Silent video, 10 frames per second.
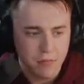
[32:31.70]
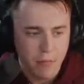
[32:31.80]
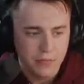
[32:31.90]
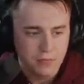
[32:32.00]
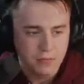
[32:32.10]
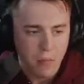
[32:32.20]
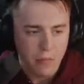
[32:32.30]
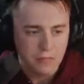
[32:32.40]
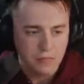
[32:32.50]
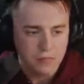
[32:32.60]
No, oh, but it's
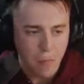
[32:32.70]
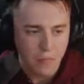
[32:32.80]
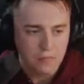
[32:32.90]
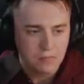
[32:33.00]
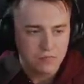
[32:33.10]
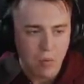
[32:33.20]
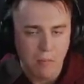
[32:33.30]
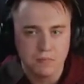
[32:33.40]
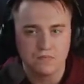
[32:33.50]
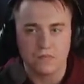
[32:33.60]
evil. Well,
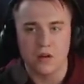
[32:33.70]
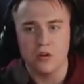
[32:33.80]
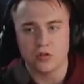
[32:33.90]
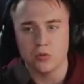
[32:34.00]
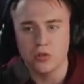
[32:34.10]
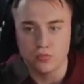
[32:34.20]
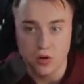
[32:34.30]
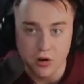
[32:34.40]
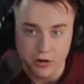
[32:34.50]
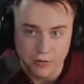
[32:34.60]
yeah, but oh, so he's
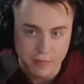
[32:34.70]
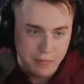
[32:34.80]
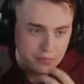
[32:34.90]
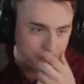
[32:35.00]
wrong. Evil.